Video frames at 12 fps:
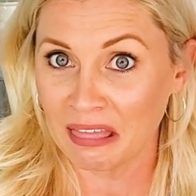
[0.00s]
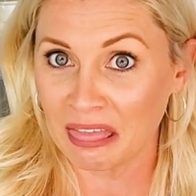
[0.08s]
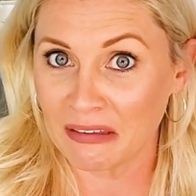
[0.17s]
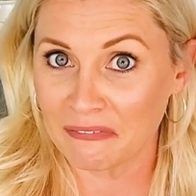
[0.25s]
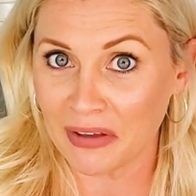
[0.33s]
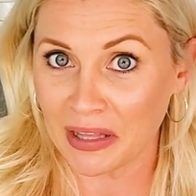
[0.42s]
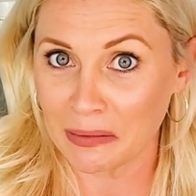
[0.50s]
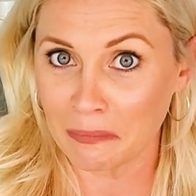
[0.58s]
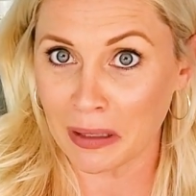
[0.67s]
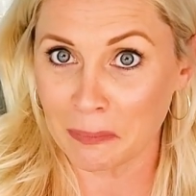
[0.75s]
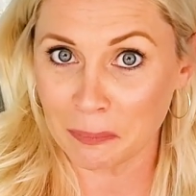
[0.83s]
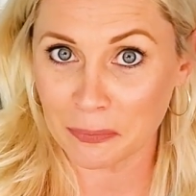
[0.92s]
the
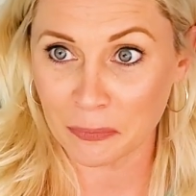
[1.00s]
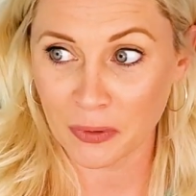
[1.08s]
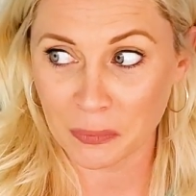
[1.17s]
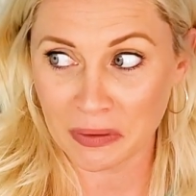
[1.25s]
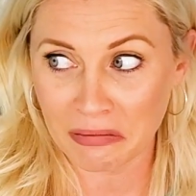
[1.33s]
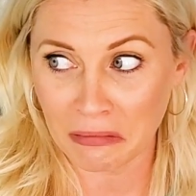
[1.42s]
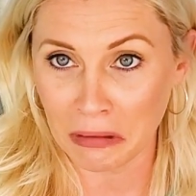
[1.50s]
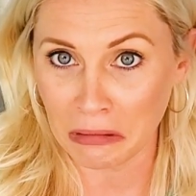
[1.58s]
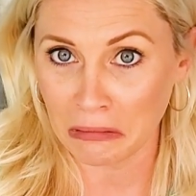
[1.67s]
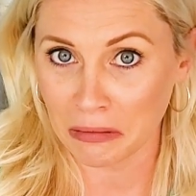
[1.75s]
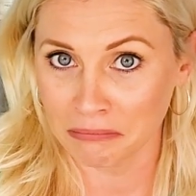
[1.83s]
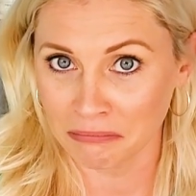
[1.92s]
follow-up and what we
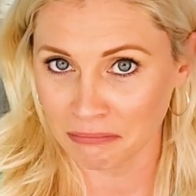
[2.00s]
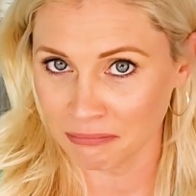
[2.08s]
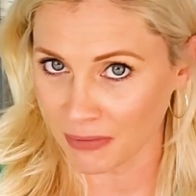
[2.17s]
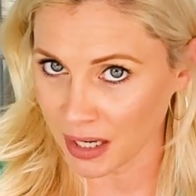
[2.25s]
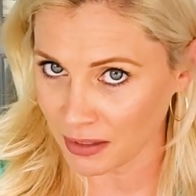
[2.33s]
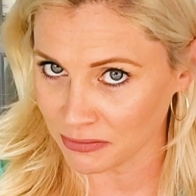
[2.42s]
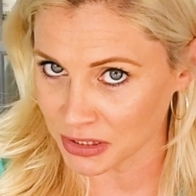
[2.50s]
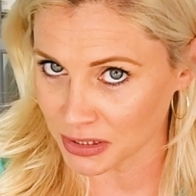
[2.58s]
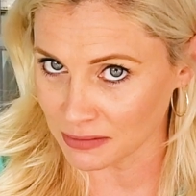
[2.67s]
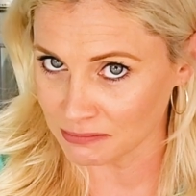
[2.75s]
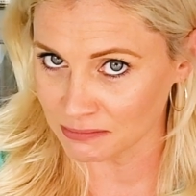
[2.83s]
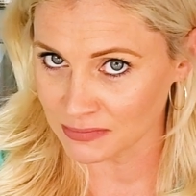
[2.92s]
think after.